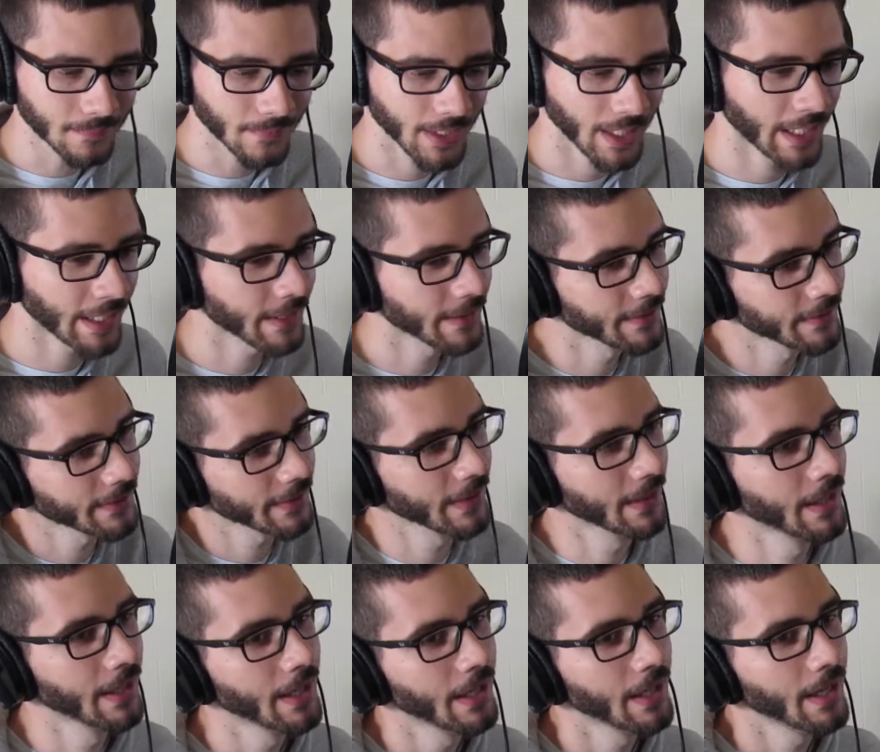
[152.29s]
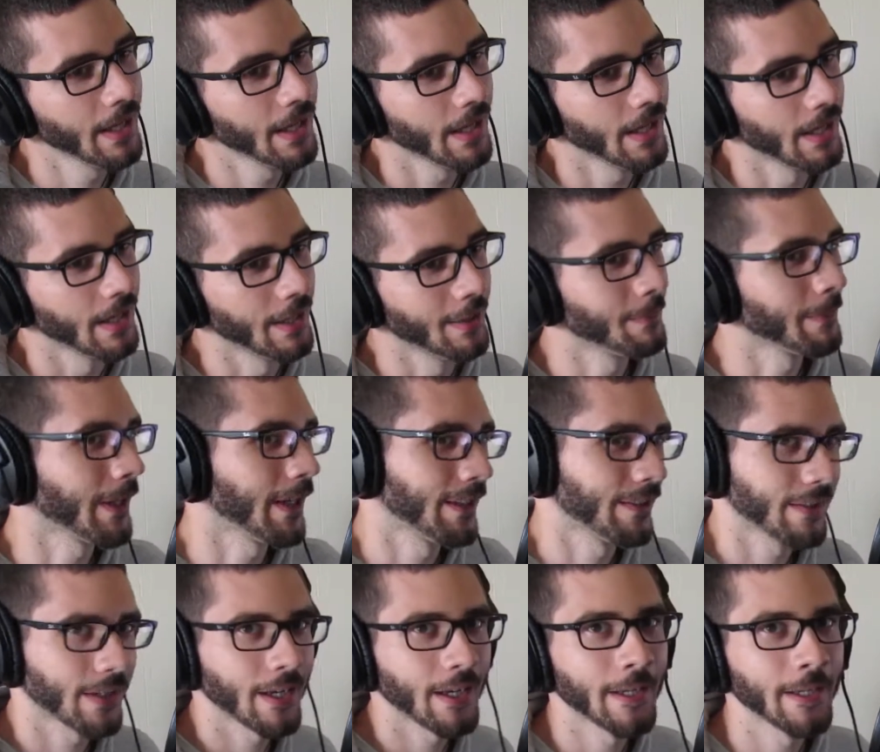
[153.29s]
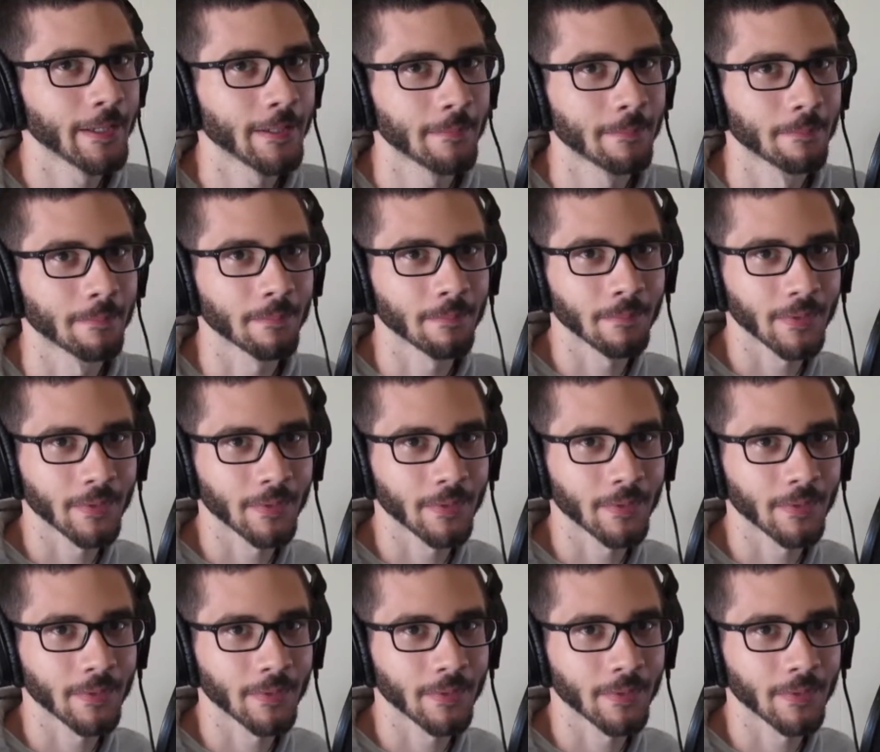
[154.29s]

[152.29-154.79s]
As in my time